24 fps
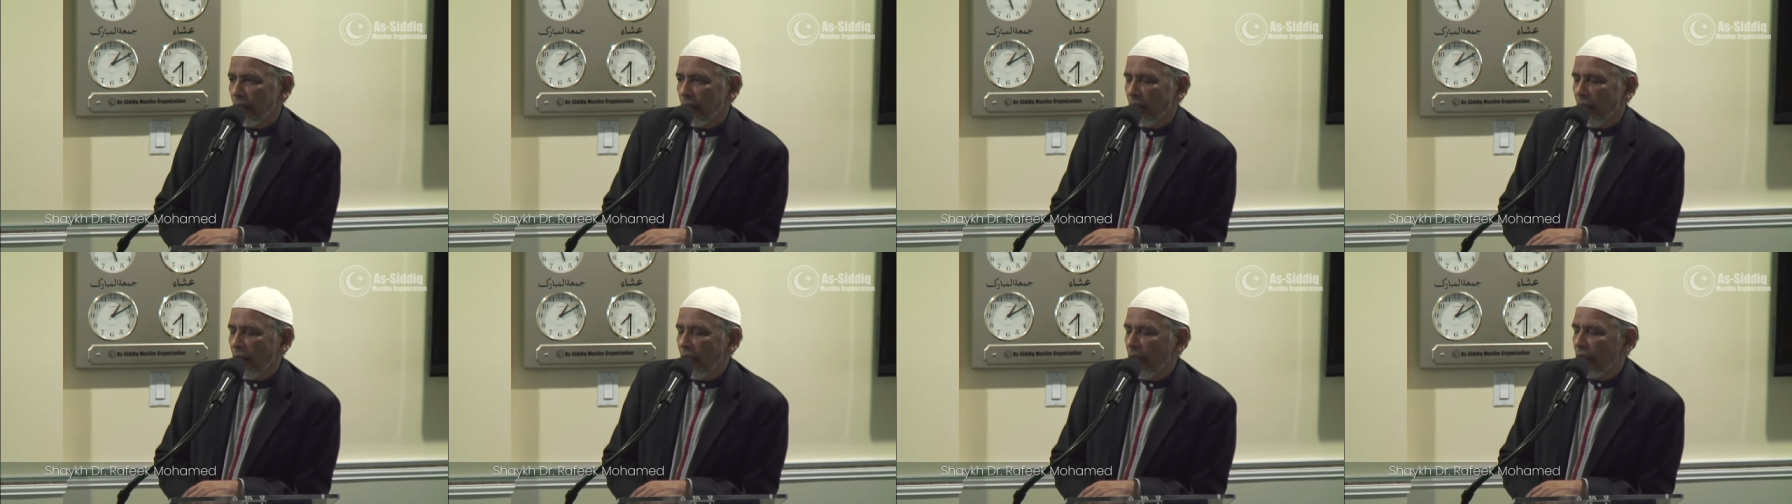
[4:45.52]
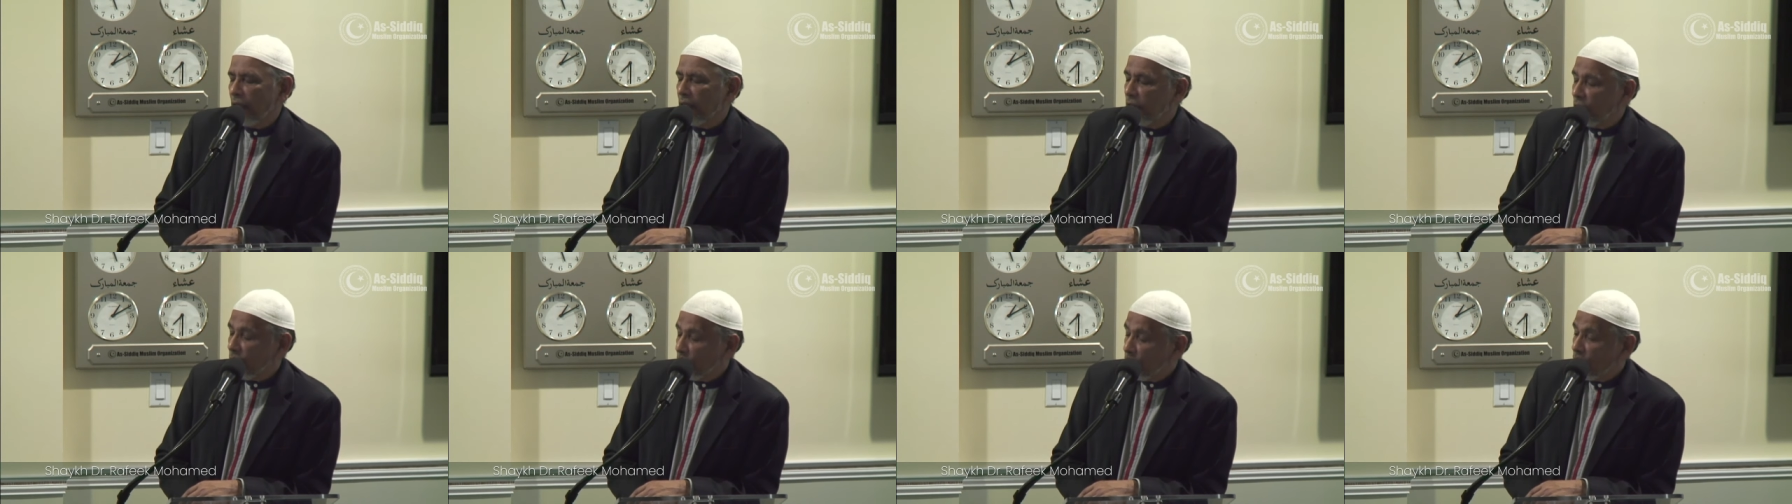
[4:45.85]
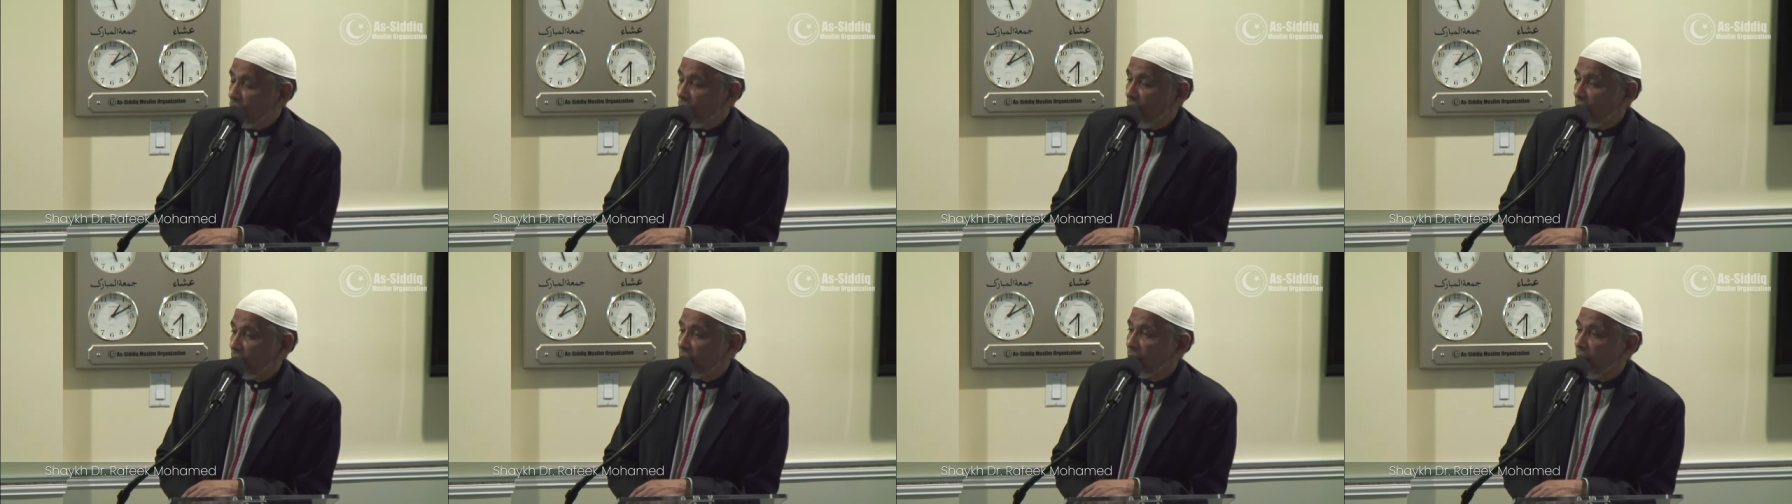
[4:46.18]
And do
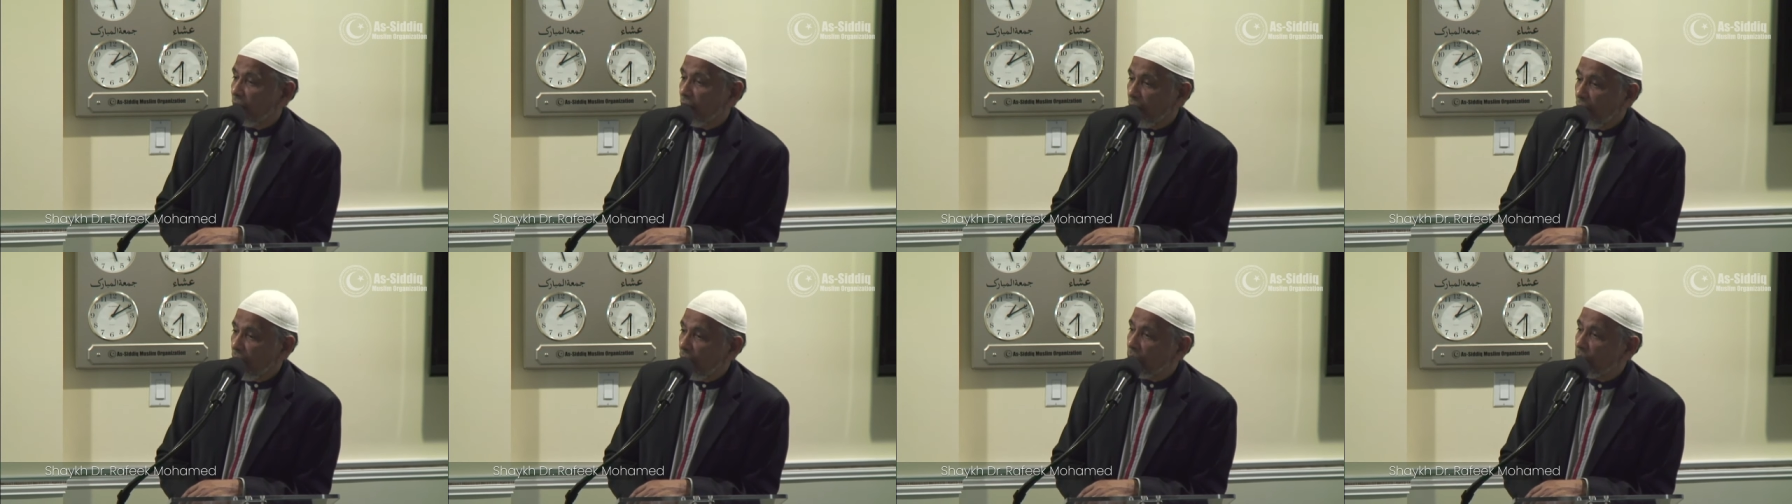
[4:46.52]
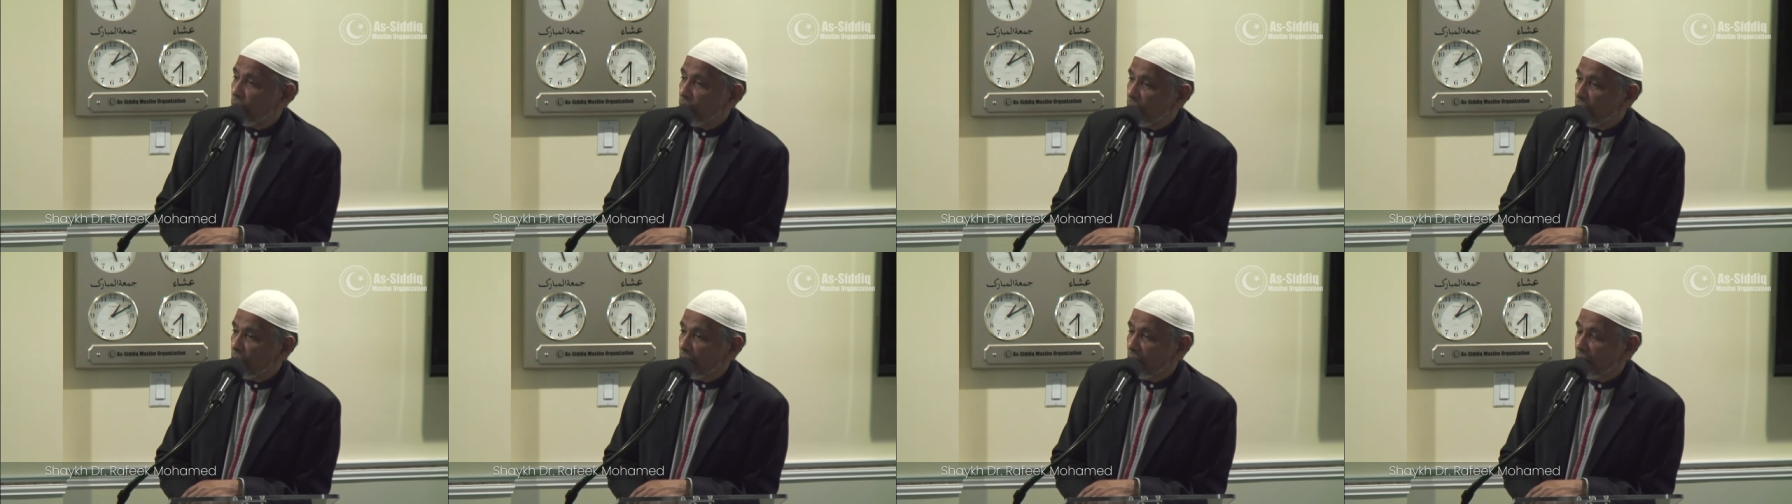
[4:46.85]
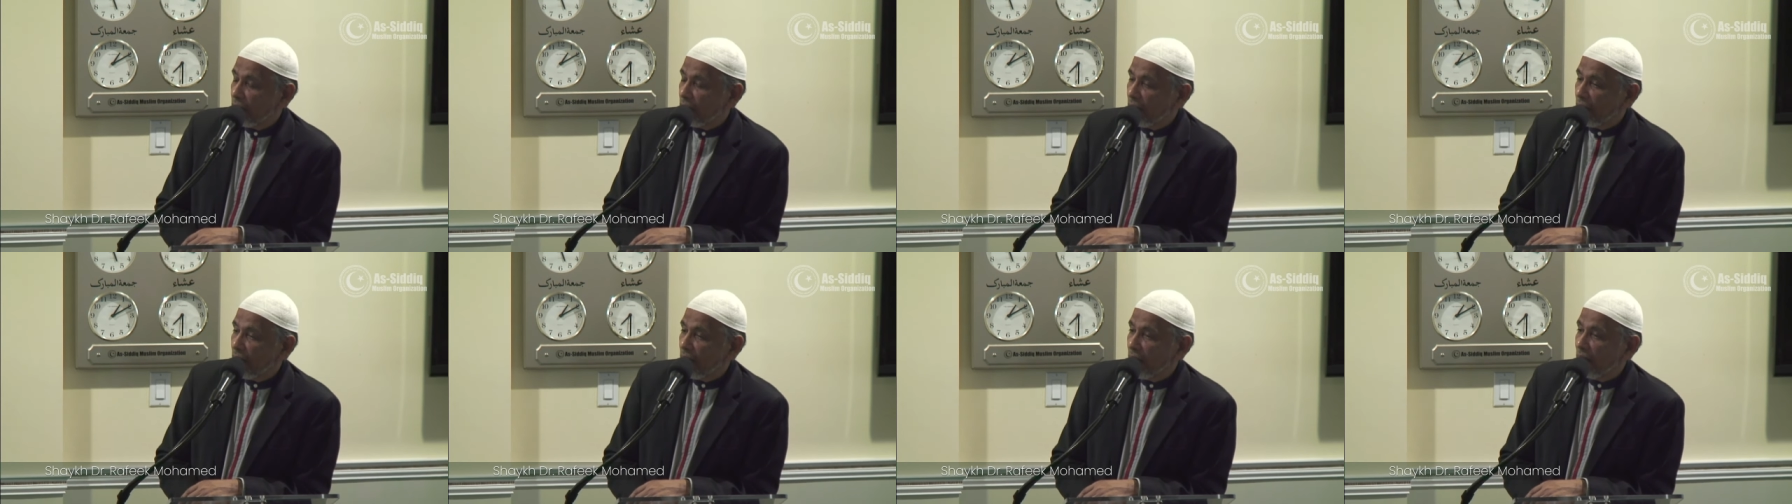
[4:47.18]
not
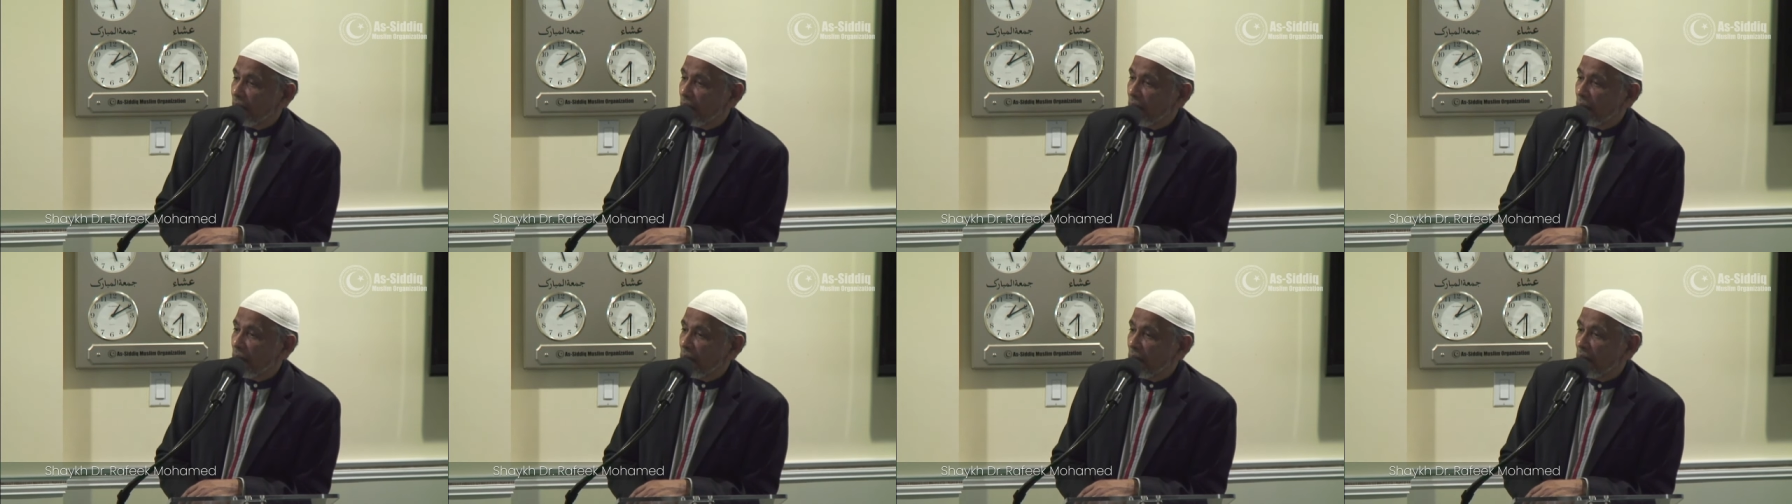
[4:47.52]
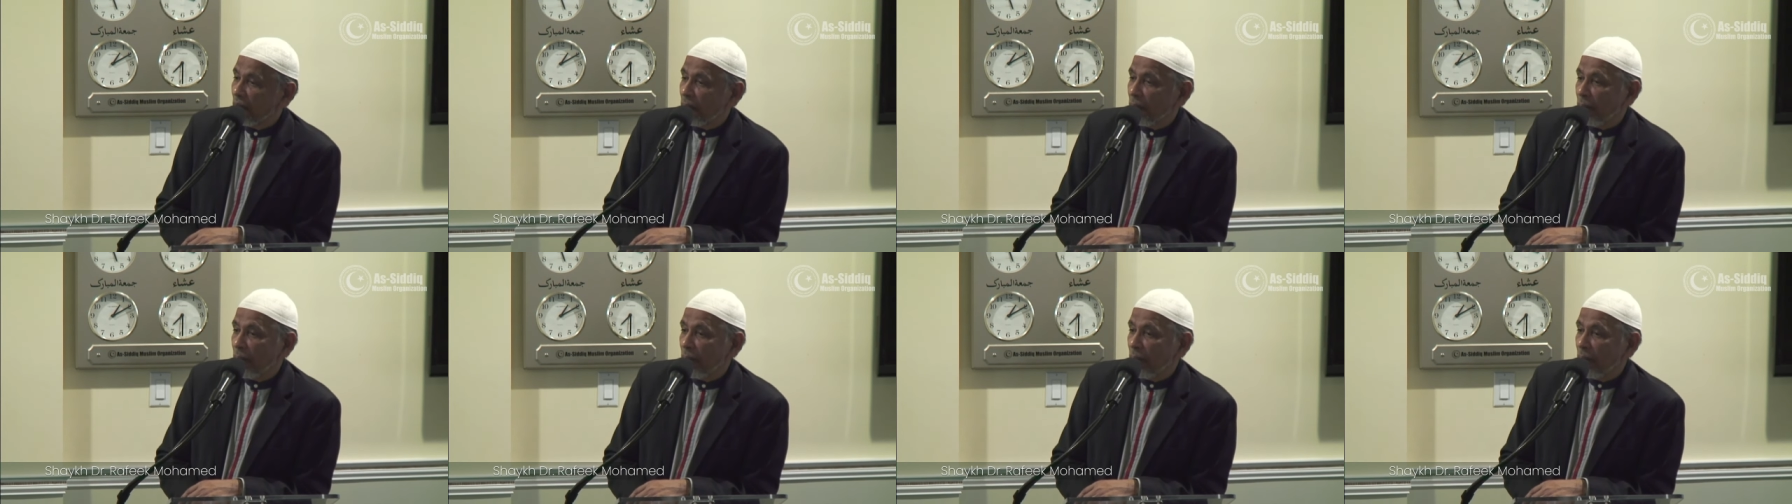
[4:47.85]
allow